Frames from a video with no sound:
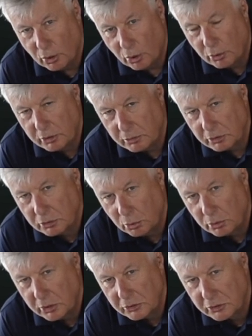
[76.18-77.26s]
or you're at all
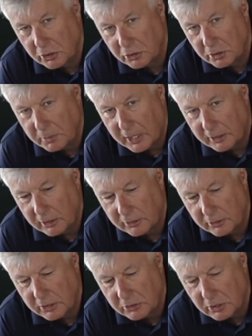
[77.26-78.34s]
concerned
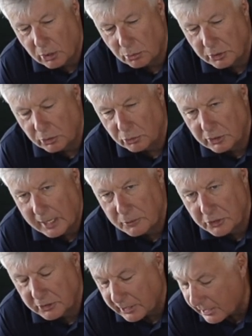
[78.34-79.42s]
about this holding or
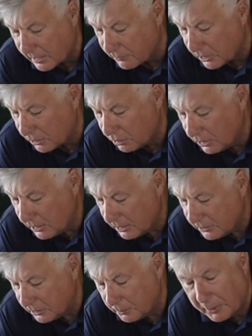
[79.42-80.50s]
damaging the handrail,
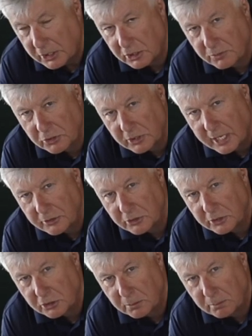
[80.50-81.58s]
then the base of a stanchion
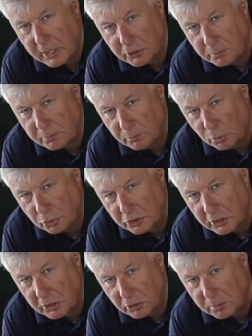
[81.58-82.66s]
is a much more
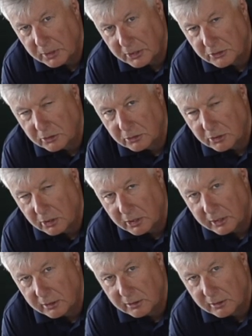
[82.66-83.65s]
secure place to tie.